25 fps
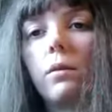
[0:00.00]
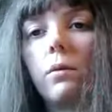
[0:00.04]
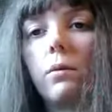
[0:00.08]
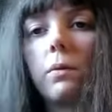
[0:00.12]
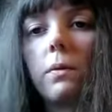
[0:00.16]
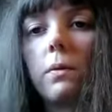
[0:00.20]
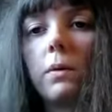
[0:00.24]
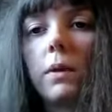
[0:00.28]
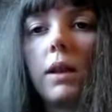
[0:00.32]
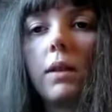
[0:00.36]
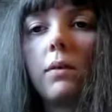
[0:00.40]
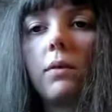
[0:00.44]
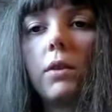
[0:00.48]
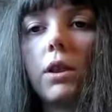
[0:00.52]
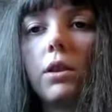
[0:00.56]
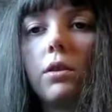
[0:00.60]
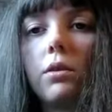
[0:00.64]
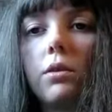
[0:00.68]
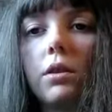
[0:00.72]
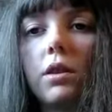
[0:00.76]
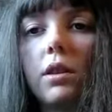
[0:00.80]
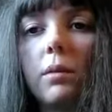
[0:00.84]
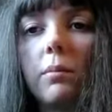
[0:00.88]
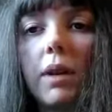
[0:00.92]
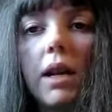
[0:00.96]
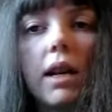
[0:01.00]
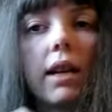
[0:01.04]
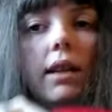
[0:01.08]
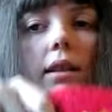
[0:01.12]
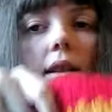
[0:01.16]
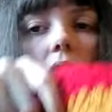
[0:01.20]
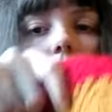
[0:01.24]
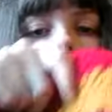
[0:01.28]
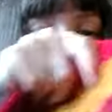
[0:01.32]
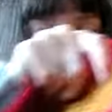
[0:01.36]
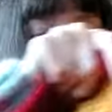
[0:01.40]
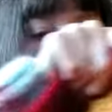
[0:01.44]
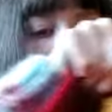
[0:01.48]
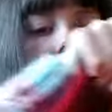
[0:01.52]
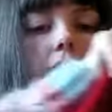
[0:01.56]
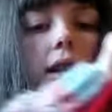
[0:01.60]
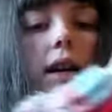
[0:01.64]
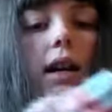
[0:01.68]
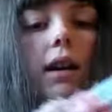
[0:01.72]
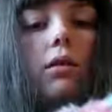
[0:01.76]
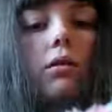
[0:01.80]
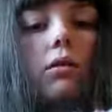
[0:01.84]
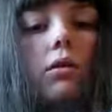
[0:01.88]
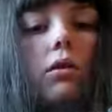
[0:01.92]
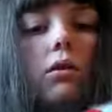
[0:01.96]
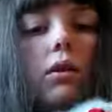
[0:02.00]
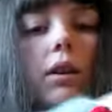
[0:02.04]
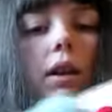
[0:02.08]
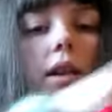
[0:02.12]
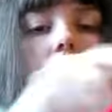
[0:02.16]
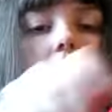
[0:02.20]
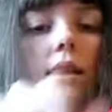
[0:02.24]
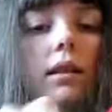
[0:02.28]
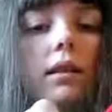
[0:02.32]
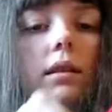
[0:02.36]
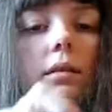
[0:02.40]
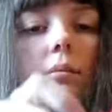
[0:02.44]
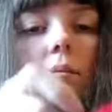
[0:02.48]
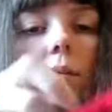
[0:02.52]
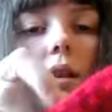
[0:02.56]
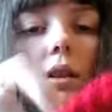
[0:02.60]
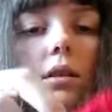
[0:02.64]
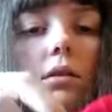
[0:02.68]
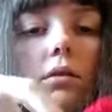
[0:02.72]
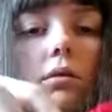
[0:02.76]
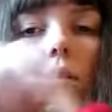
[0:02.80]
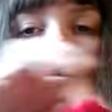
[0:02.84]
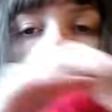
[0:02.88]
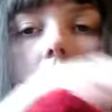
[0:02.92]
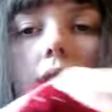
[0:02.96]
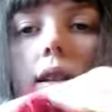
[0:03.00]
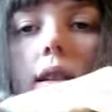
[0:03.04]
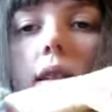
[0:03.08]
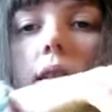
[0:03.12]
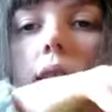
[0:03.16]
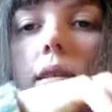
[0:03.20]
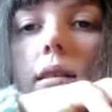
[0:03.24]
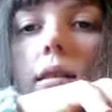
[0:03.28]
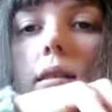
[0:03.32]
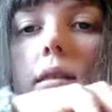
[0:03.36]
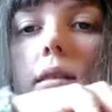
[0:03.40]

of giving you some idea of how long it is by doing this.